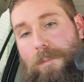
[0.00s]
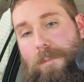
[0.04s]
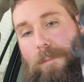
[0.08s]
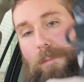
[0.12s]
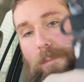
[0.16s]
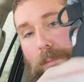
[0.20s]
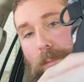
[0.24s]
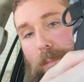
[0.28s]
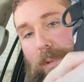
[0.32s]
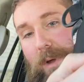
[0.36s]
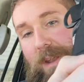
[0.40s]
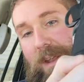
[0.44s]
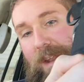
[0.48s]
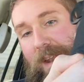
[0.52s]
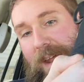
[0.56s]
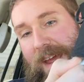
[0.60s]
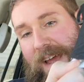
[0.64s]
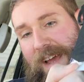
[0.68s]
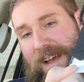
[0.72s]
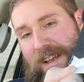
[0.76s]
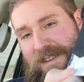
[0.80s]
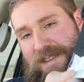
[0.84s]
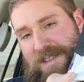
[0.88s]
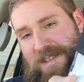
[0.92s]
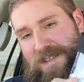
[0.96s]
But it
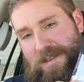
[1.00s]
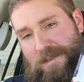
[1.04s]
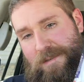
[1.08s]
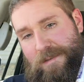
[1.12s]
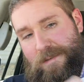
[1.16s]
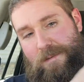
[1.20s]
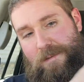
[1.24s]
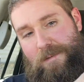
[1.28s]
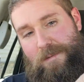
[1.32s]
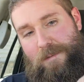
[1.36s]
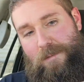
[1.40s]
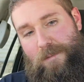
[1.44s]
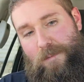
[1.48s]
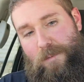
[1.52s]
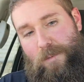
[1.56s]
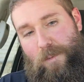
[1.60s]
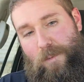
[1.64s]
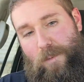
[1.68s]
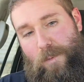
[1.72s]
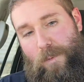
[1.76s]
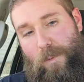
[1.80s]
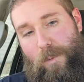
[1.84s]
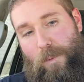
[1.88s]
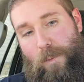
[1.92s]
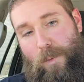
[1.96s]
has
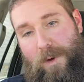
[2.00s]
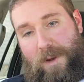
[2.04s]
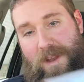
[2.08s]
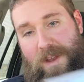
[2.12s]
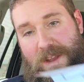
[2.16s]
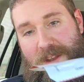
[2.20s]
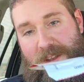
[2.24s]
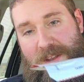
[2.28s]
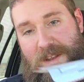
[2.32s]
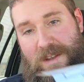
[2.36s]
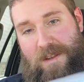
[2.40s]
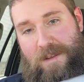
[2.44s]
1 in it.